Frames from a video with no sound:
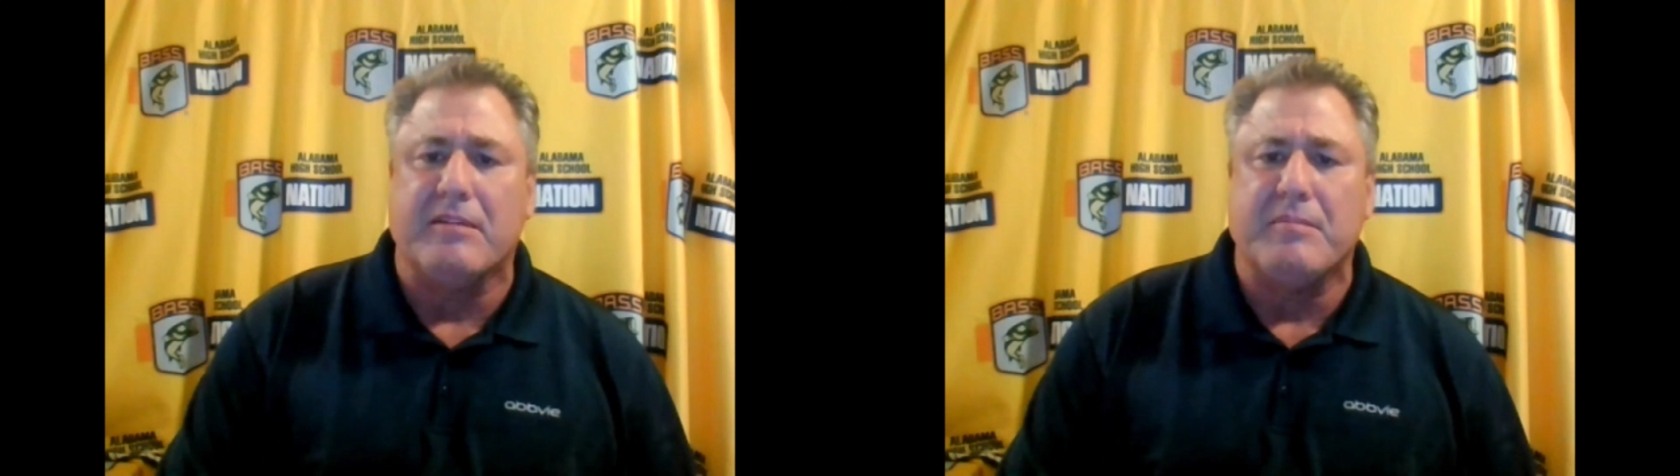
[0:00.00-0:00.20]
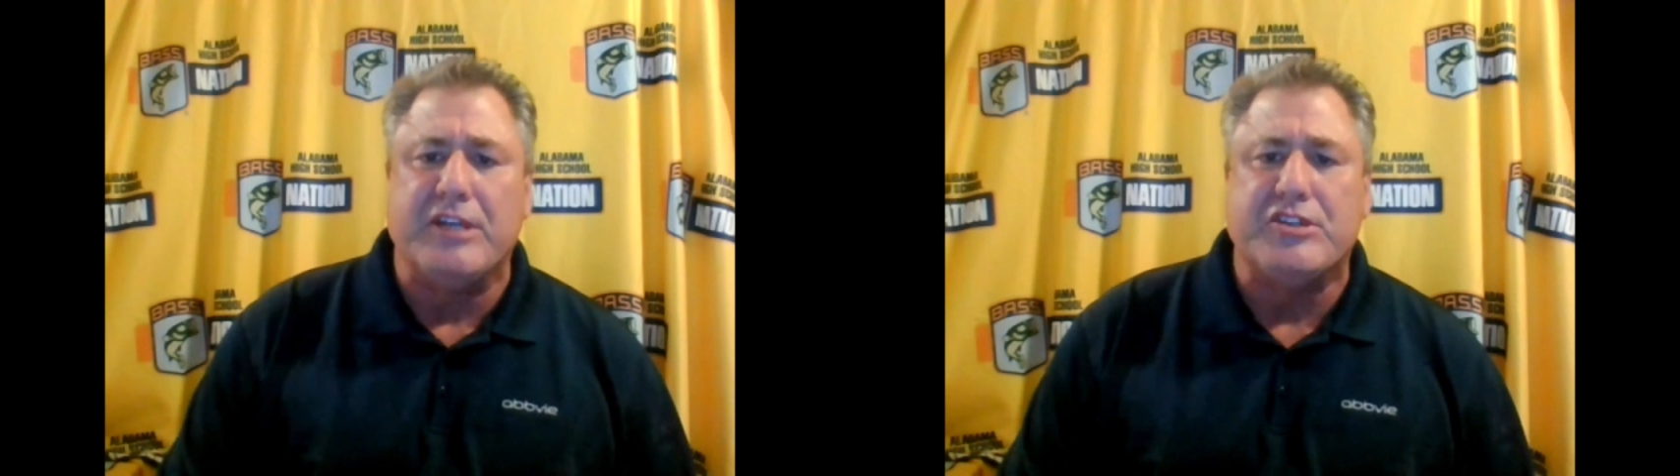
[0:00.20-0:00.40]

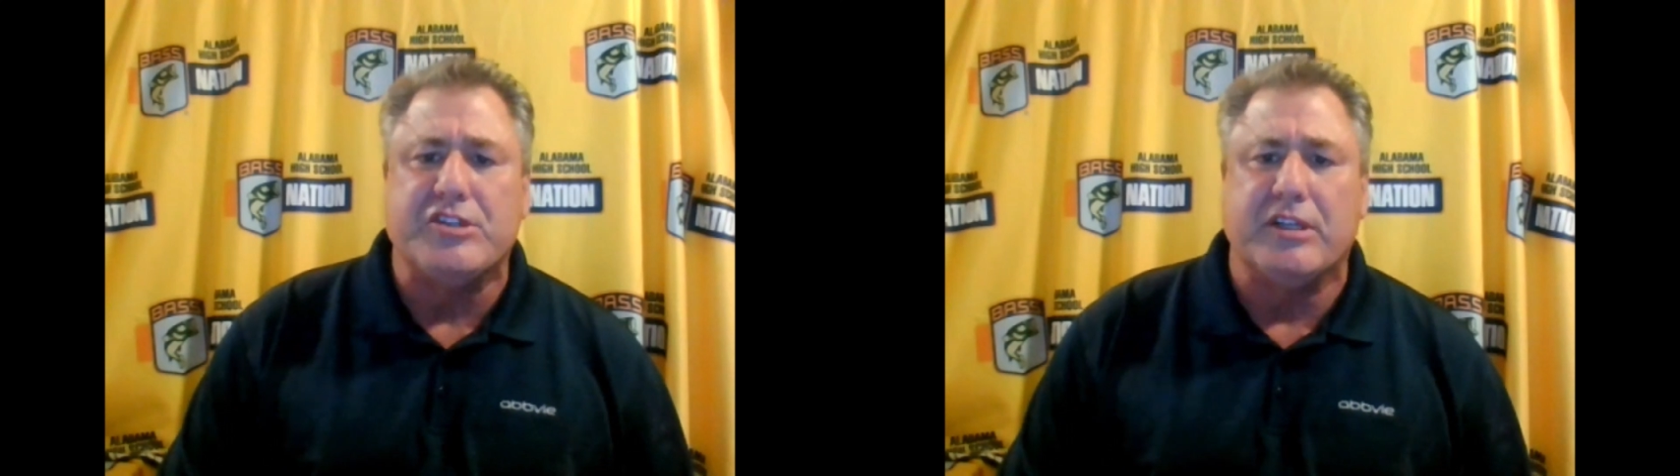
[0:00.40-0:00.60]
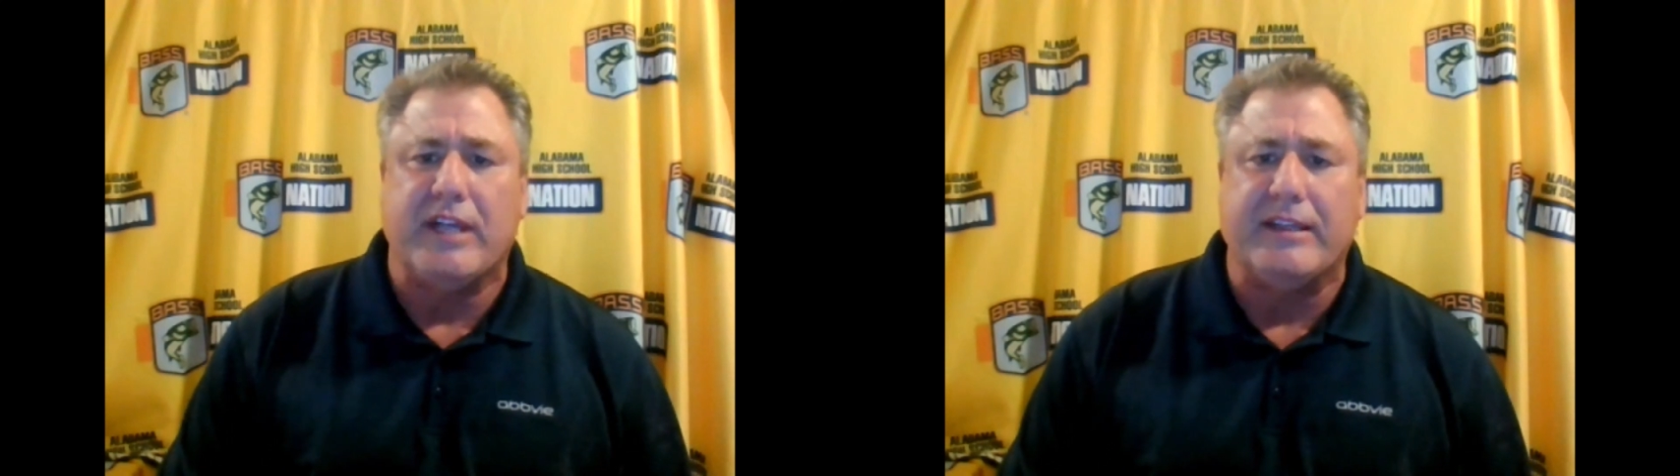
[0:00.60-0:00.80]
to
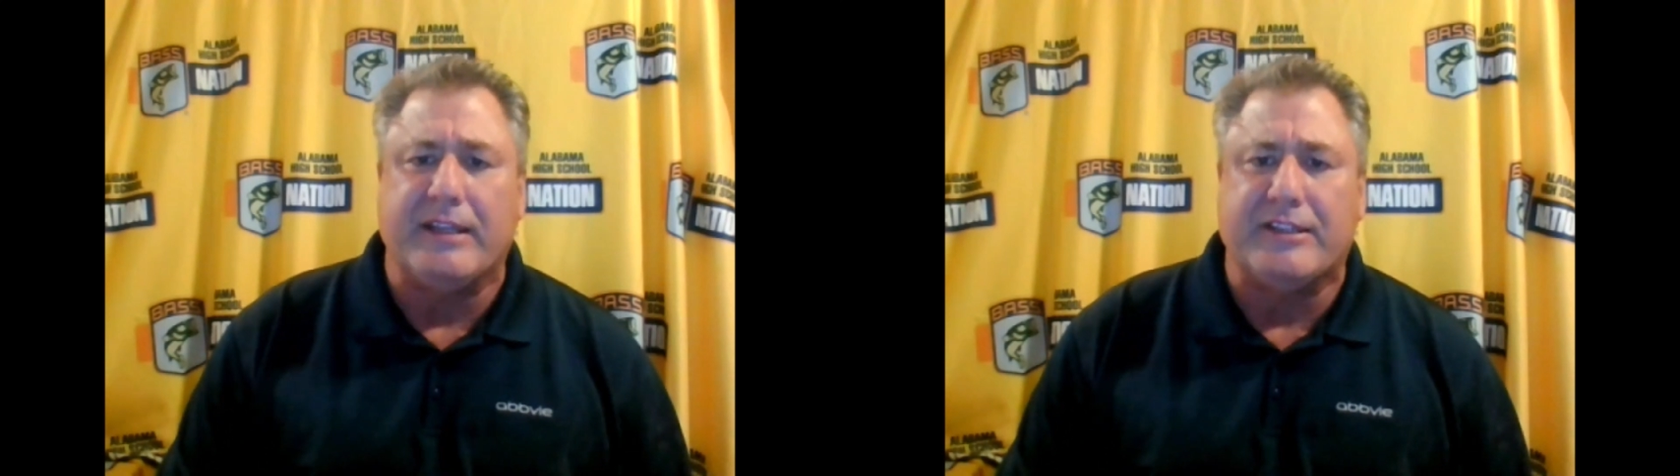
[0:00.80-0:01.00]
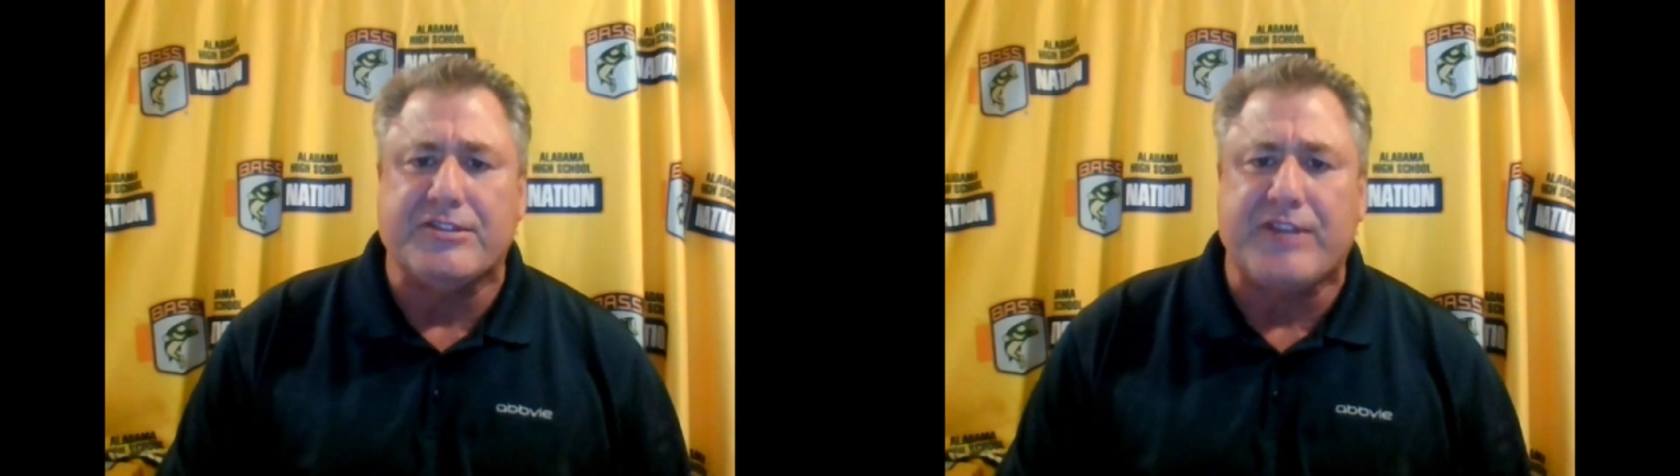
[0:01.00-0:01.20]
mention
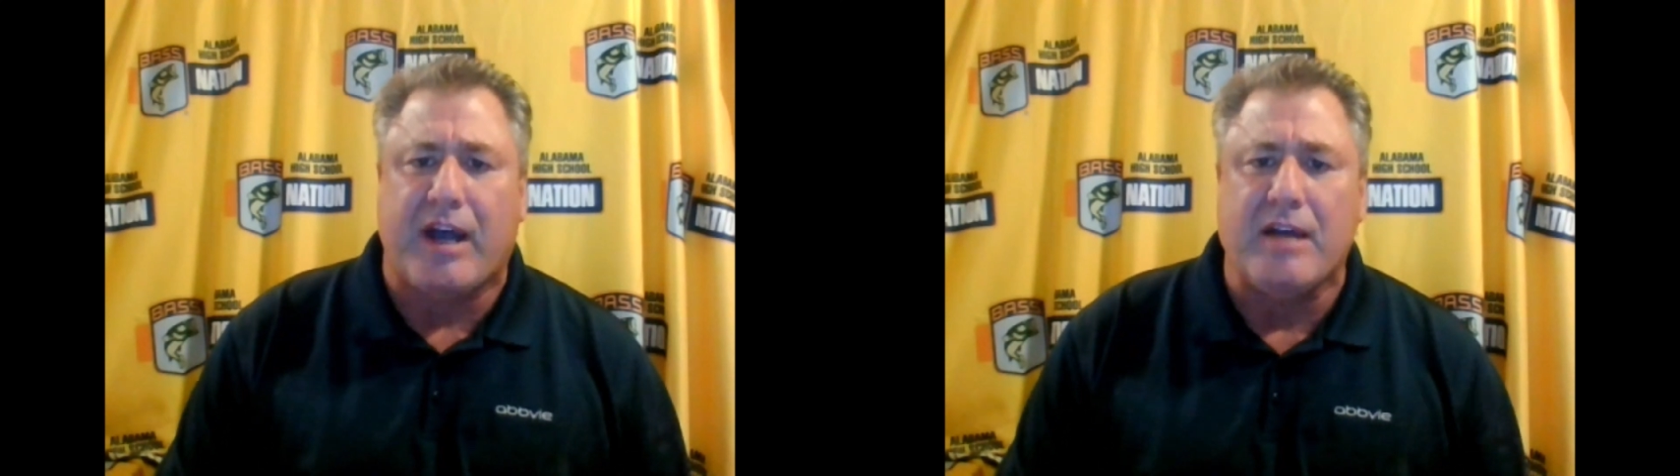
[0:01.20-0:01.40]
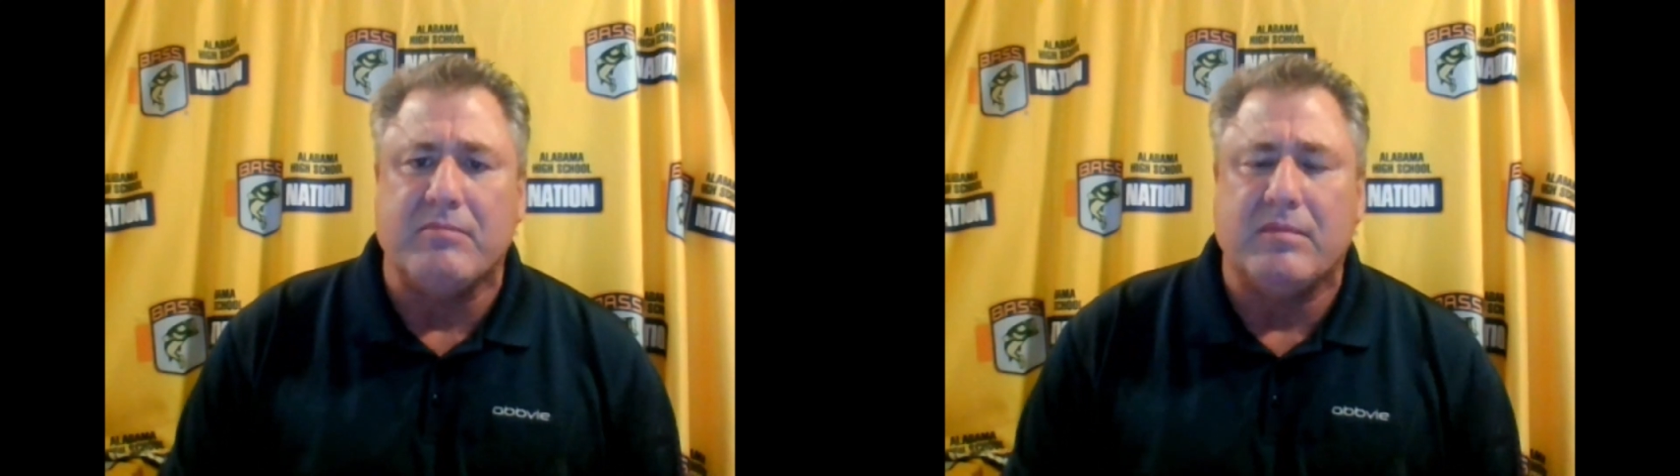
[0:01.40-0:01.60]
at this
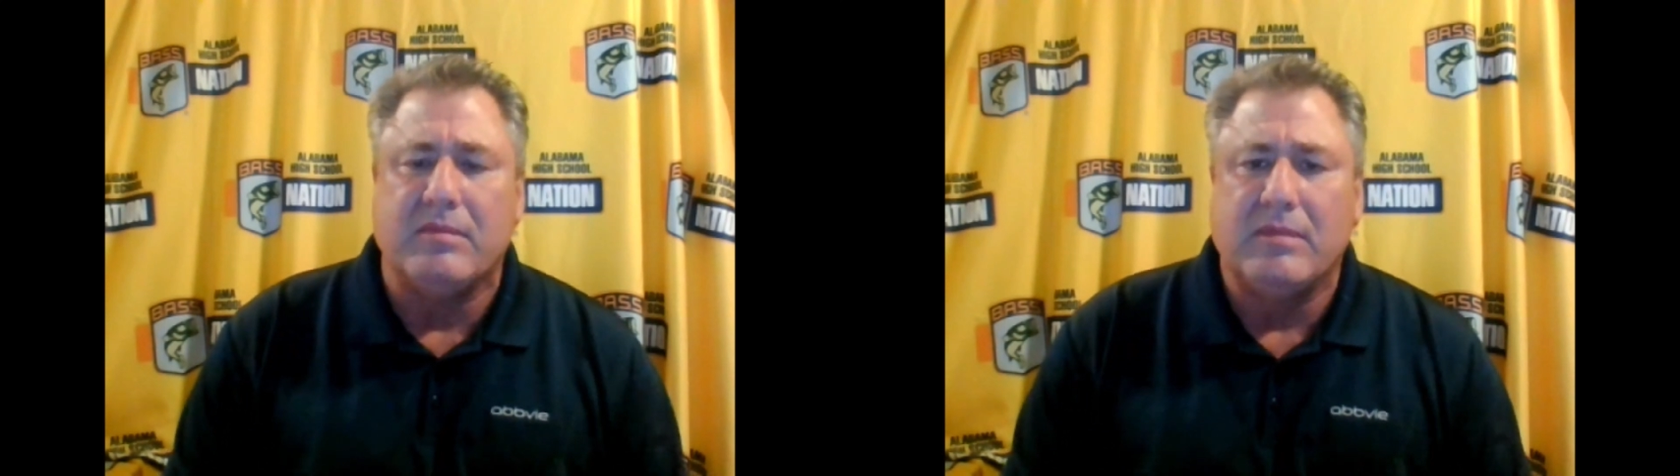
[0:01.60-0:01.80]
time?